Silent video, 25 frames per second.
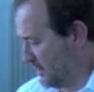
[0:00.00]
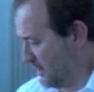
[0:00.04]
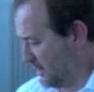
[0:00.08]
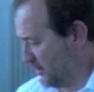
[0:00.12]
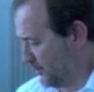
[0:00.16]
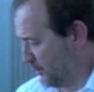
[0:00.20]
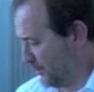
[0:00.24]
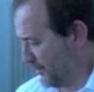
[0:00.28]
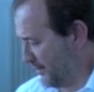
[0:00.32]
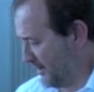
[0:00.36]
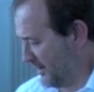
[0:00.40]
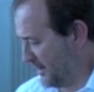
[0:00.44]
it
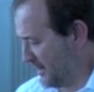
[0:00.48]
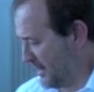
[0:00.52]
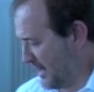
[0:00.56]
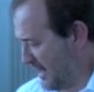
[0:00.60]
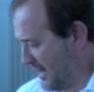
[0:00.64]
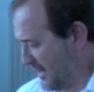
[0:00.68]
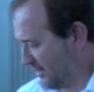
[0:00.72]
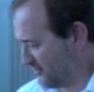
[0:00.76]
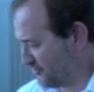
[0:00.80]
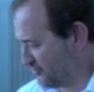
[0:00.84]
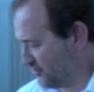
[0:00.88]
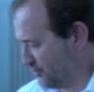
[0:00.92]
will then
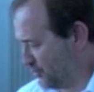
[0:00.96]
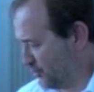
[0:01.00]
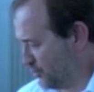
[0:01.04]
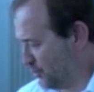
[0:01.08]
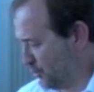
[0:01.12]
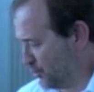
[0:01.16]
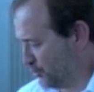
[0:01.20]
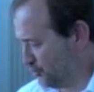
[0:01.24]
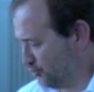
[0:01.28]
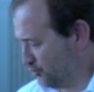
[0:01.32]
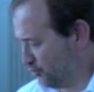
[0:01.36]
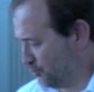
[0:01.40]
ask
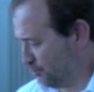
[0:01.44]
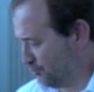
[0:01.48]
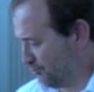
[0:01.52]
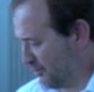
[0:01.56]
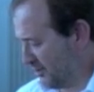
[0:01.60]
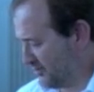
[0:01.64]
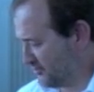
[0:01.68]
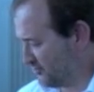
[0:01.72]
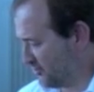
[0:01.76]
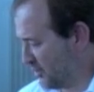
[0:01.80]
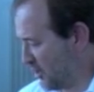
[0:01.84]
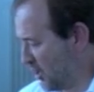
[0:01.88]
you to
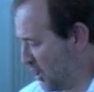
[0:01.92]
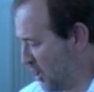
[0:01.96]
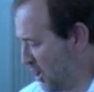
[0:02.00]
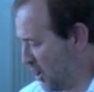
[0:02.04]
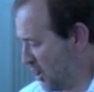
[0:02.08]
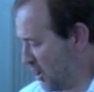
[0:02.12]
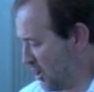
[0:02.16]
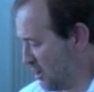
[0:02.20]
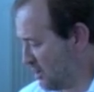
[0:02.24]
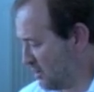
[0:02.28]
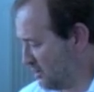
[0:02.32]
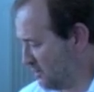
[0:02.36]
press
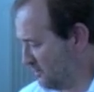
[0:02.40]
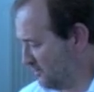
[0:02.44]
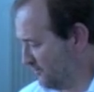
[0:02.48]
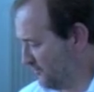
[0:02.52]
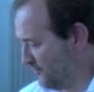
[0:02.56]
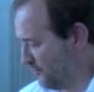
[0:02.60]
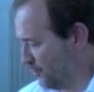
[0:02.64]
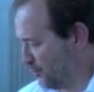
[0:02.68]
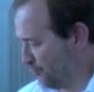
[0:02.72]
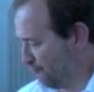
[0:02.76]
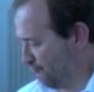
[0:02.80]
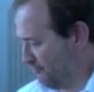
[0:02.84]
R
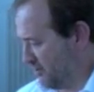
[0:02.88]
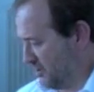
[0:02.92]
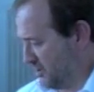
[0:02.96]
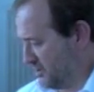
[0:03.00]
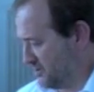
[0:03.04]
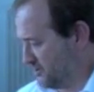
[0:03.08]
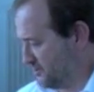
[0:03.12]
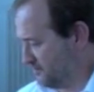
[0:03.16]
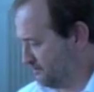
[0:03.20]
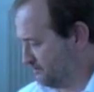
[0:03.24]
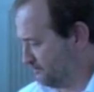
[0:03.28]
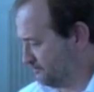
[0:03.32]
for
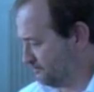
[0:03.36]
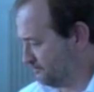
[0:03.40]
read.